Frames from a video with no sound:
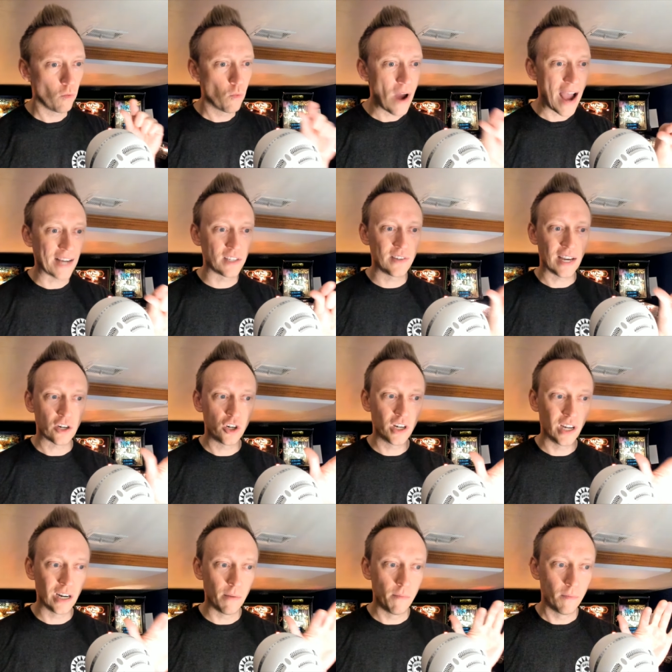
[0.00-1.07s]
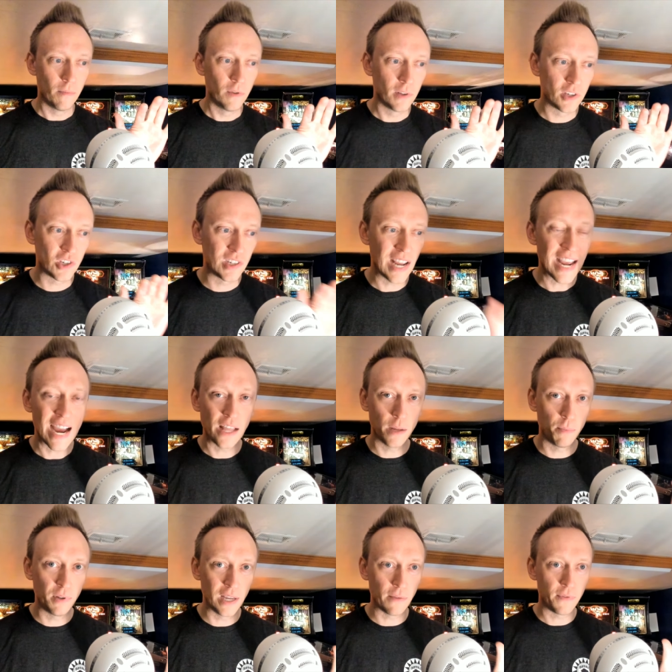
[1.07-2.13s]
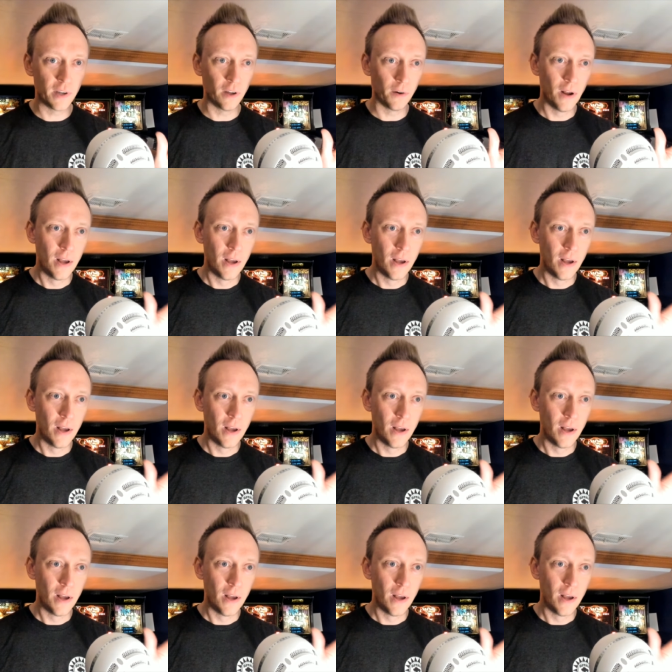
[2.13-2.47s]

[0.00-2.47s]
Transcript: wax is actually going to stay on the playfield.